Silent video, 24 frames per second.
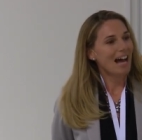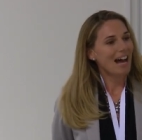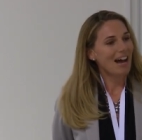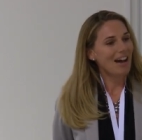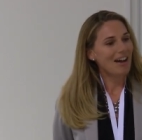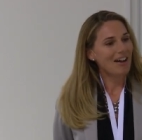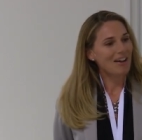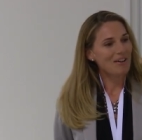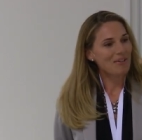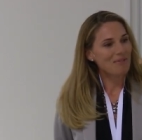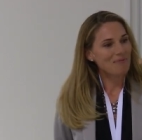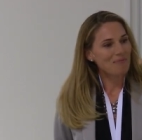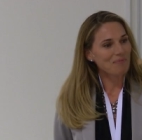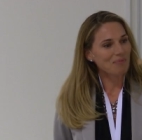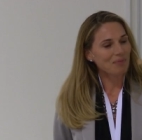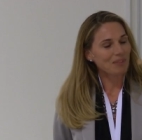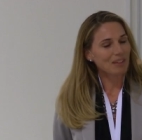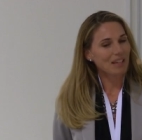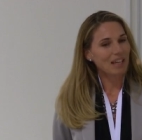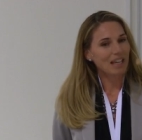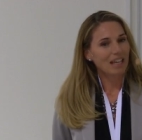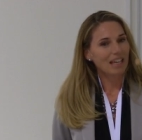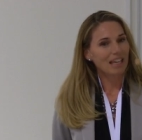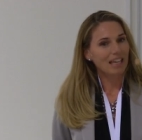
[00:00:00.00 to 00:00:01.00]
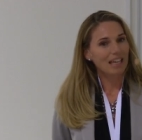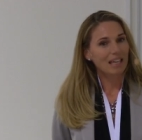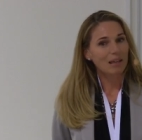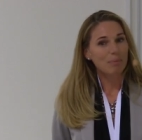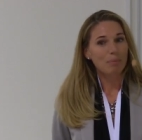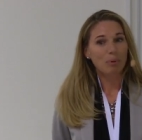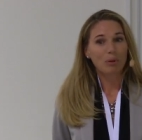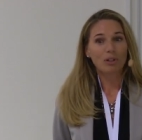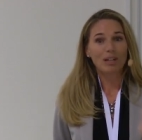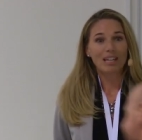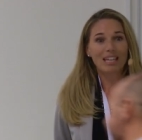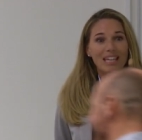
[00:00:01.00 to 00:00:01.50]
Um, he
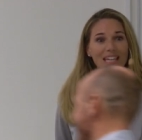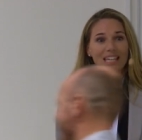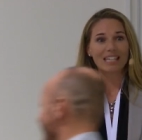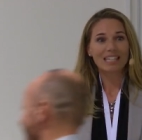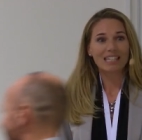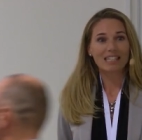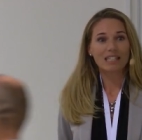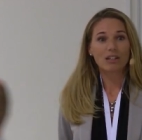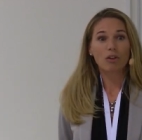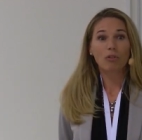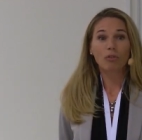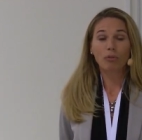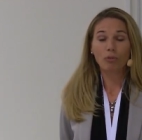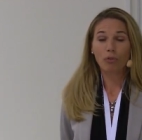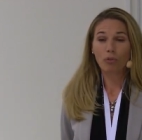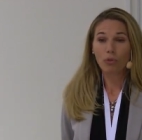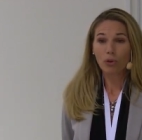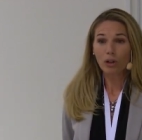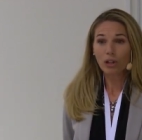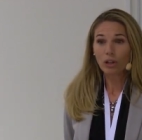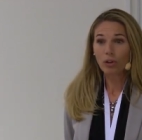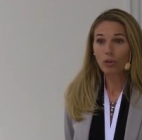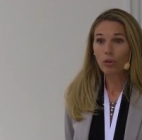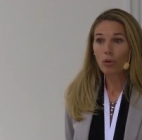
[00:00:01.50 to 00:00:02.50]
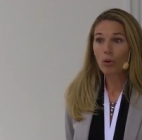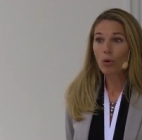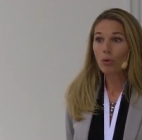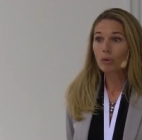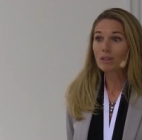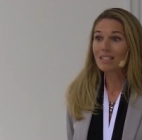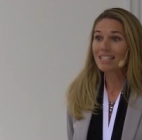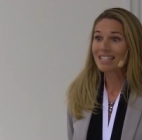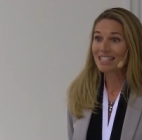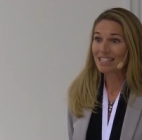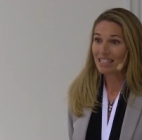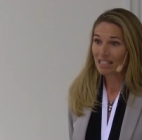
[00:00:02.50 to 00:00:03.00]
put his four year
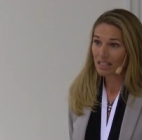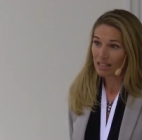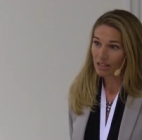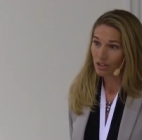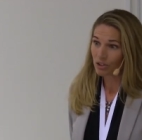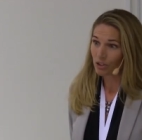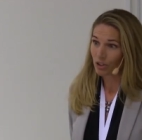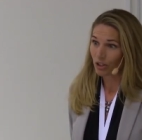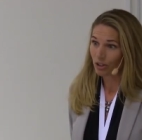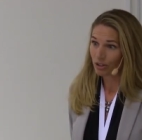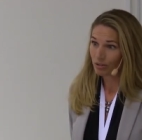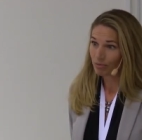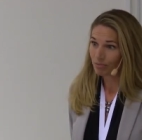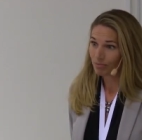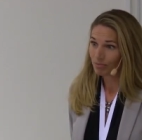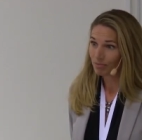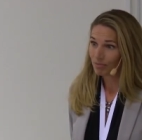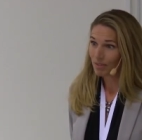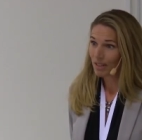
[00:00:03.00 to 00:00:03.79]
old sister